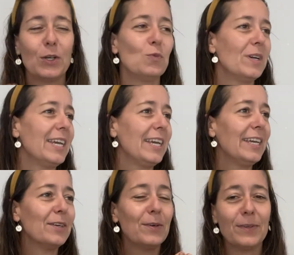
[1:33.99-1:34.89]

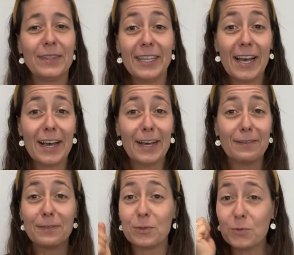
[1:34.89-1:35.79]
We all
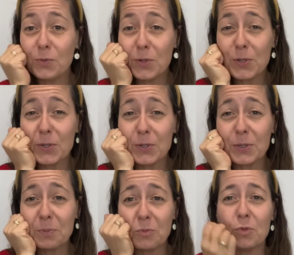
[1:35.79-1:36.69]
love a
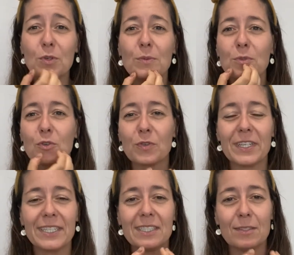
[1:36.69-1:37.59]
warm, warm
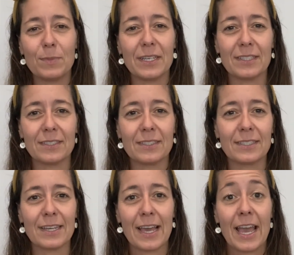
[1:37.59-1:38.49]

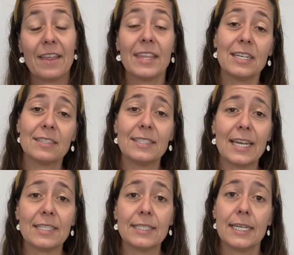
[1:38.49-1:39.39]
Christmas. Then it
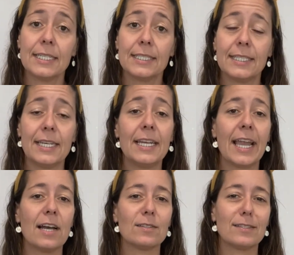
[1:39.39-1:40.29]
says, sitting
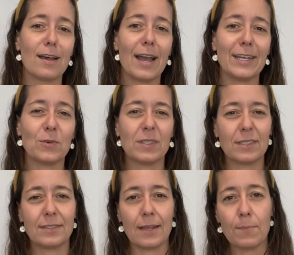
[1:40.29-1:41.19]
outside on a
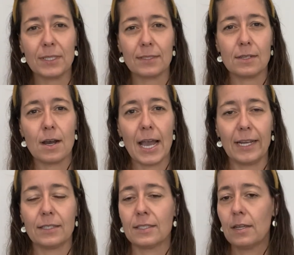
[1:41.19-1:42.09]
summer's
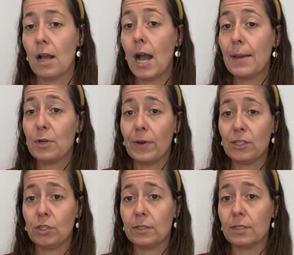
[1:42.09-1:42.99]
night. I'm going
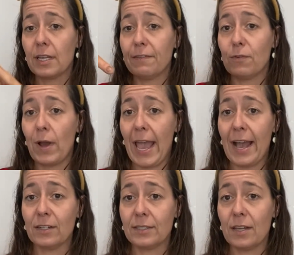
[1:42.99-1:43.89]
to use the side for
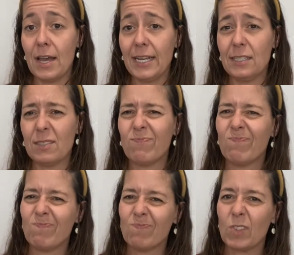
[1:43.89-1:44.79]
outside,
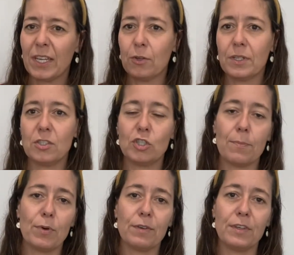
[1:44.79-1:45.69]
like you're gonna
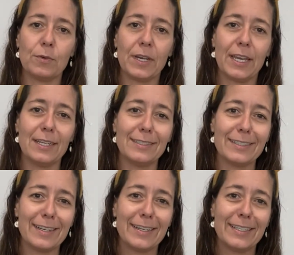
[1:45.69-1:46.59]
jump over your hand,
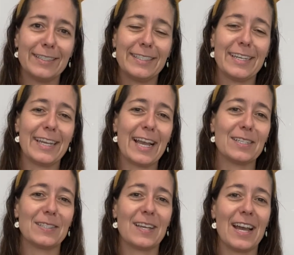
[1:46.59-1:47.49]
sitting
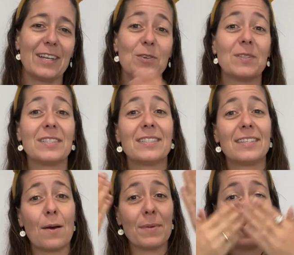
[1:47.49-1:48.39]
outside on a
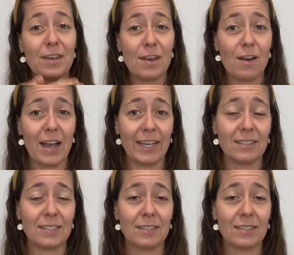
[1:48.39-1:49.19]
summer night.